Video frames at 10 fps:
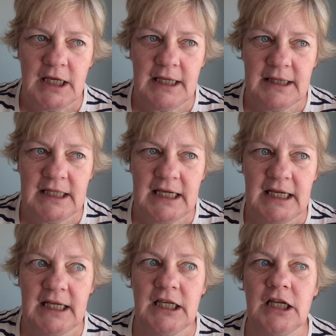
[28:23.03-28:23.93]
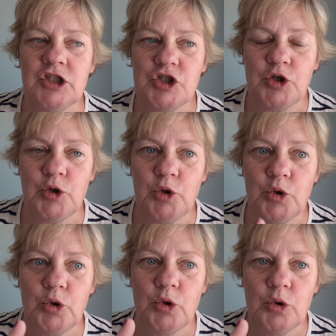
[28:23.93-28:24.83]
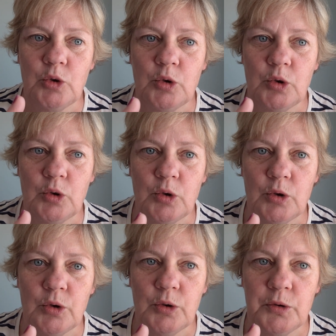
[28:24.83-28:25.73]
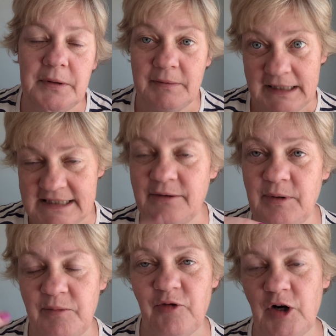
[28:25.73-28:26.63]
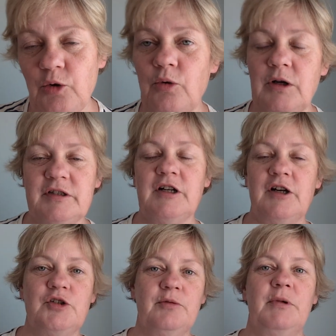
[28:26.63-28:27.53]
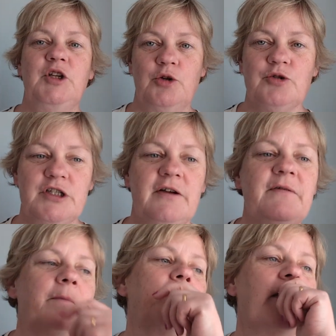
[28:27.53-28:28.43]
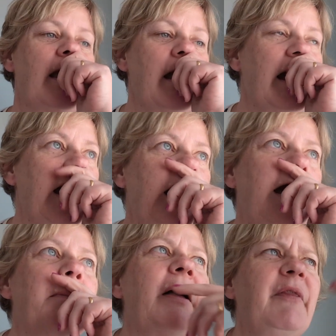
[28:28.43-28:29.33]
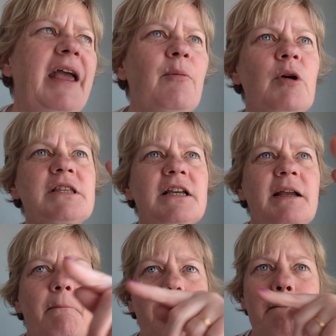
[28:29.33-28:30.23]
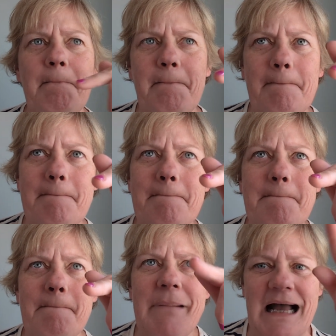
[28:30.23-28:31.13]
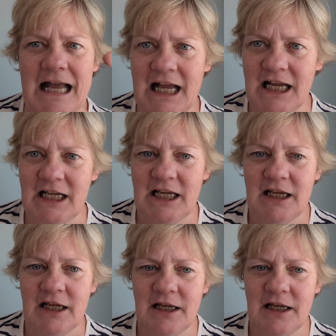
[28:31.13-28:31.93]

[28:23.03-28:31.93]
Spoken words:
and then do the week, like say the week before I go, I'll start doing my Euro stuff. And then once I come back,